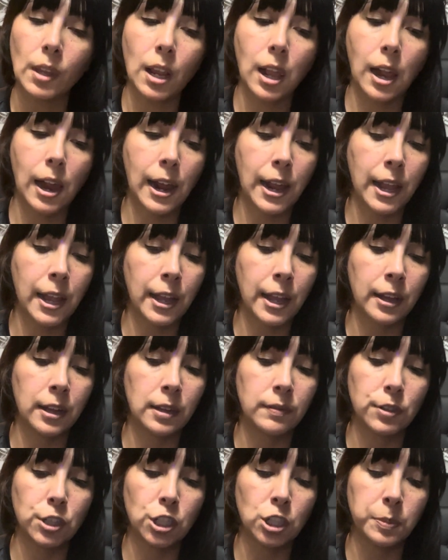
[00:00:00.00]
I have
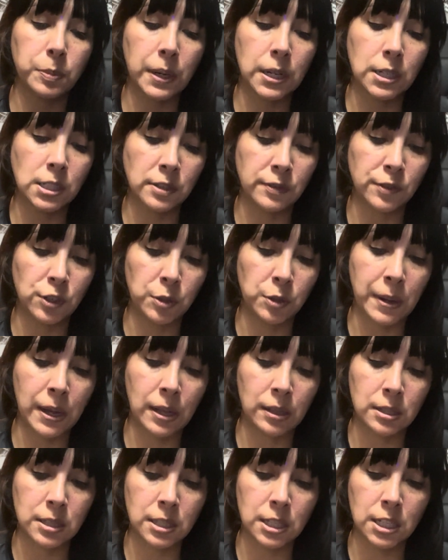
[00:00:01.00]
2 pairs of New
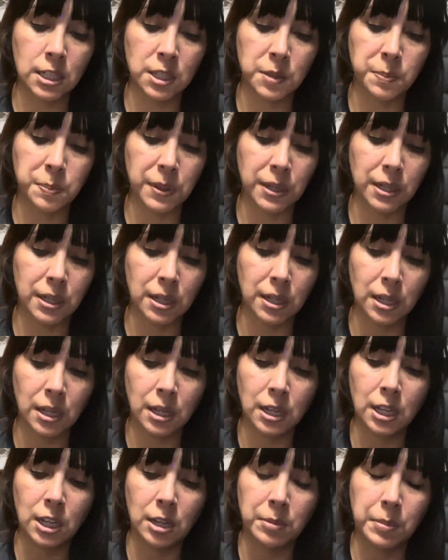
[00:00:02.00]
Balances, but
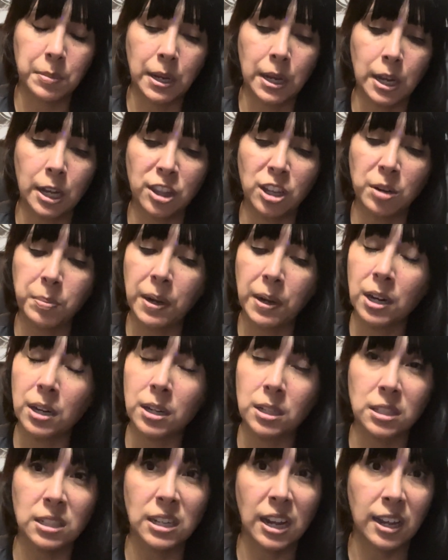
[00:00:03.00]
my other pair
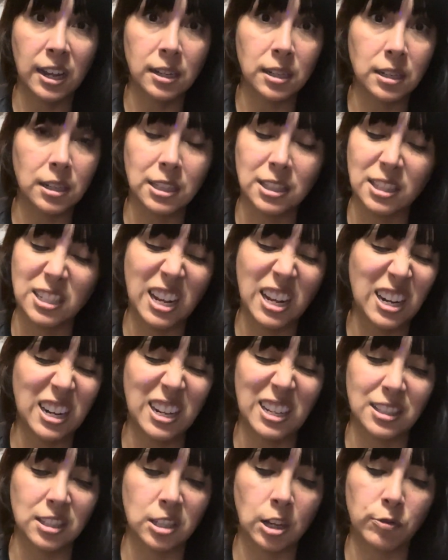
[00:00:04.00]
does not, it's not
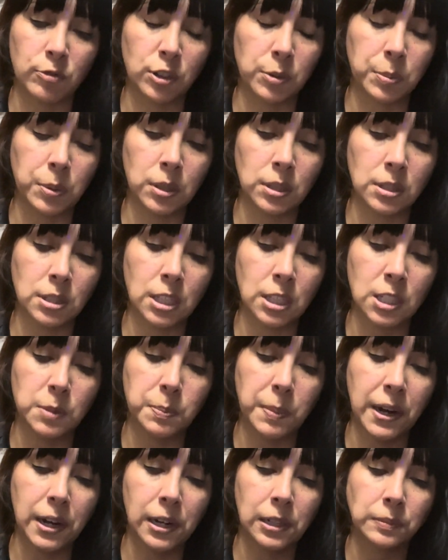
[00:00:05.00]
as comfortable as this
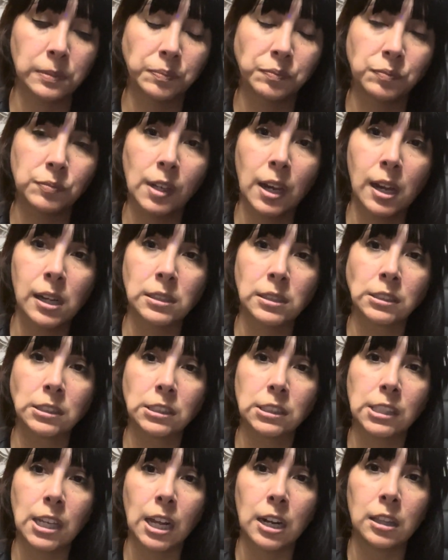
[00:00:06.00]
pair.
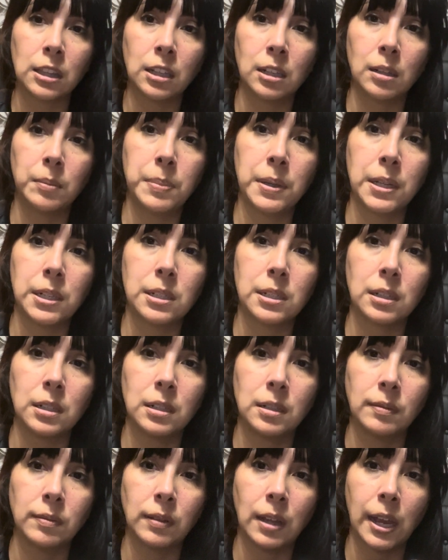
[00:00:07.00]
It's got a little bit
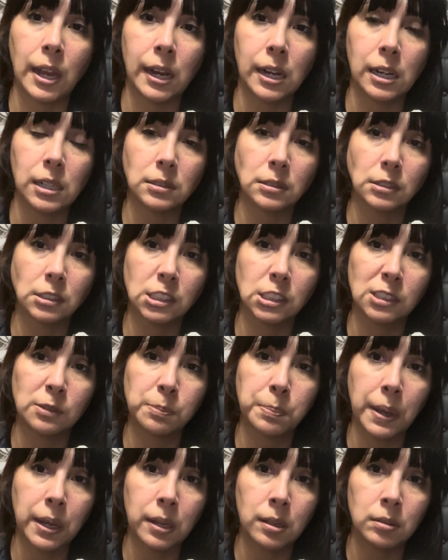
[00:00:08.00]
of like
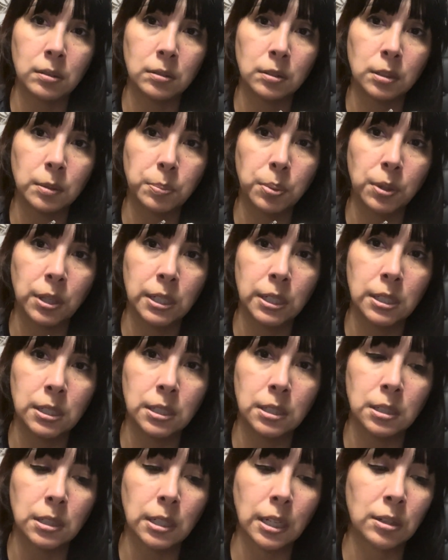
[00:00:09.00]
speckled
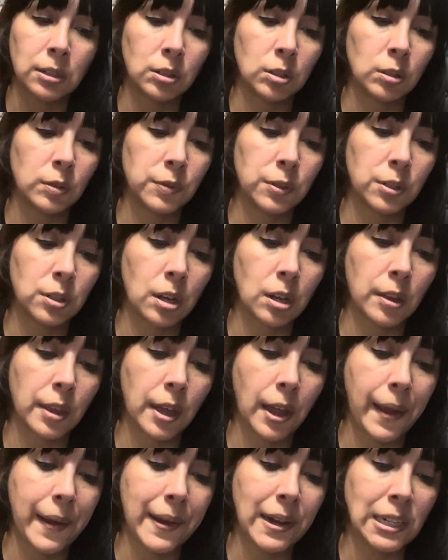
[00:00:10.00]
print. I don't know if you'd call
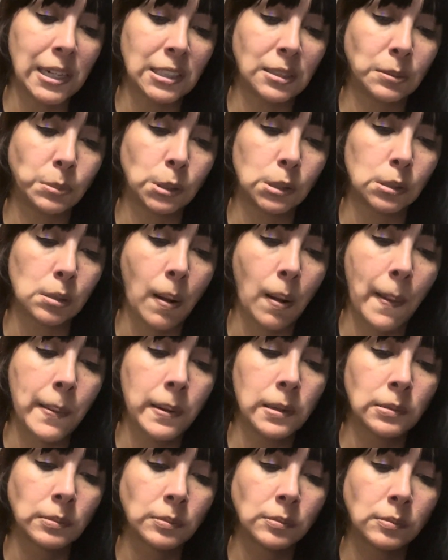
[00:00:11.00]
that animal
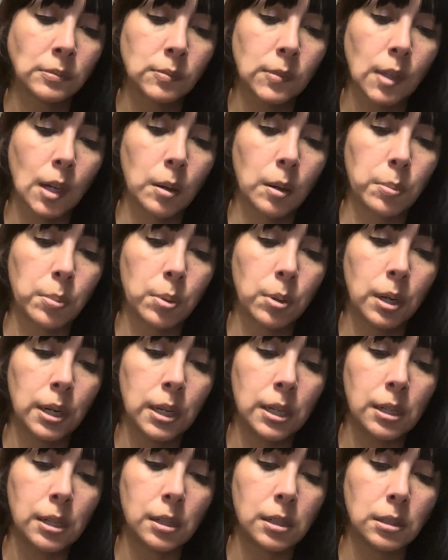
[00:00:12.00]

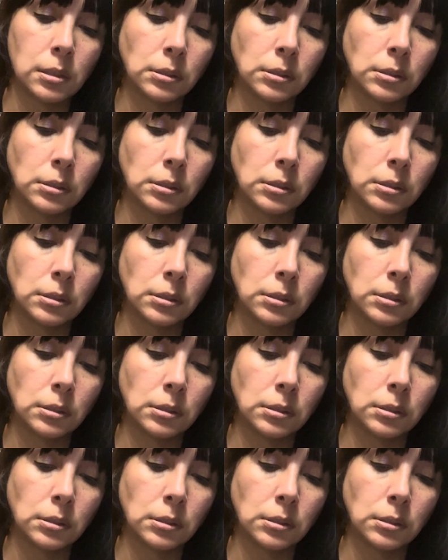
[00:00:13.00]
print.